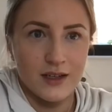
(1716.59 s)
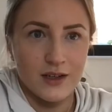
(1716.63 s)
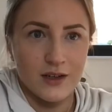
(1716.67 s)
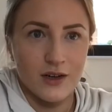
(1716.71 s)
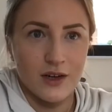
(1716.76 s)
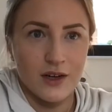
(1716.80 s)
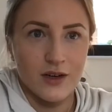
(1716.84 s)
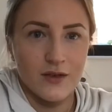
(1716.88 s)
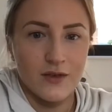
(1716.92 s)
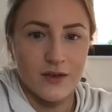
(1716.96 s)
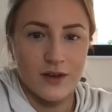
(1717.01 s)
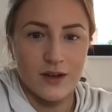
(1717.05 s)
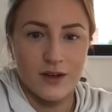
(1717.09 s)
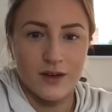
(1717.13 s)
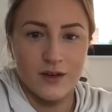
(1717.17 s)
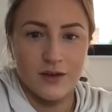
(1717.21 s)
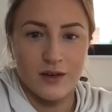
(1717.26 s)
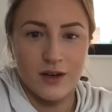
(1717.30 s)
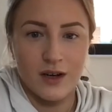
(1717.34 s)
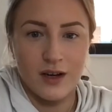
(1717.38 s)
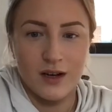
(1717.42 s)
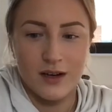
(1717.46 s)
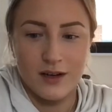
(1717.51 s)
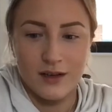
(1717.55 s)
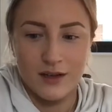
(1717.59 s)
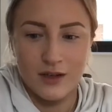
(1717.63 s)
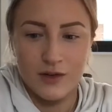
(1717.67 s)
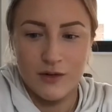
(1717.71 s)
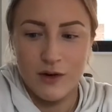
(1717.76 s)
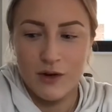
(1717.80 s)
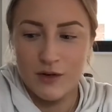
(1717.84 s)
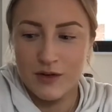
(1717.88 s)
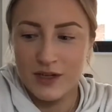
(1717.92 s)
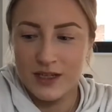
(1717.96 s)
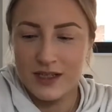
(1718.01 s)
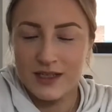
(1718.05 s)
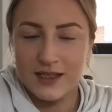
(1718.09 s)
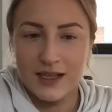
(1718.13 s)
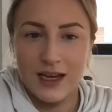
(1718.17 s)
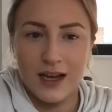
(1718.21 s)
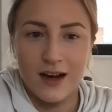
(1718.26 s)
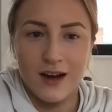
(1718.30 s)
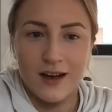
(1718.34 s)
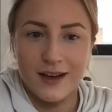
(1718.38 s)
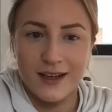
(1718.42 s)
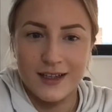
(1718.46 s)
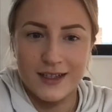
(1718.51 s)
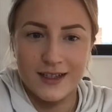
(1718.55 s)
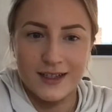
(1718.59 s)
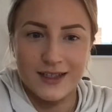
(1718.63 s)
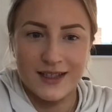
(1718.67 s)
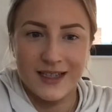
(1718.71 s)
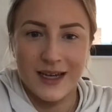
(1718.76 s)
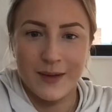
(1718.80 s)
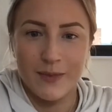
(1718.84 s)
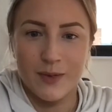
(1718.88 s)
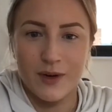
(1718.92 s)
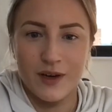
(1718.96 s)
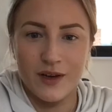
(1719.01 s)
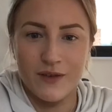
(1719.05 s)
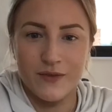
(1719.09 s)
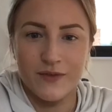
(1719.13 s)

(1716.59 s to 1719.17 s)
kind of, you only see a snippet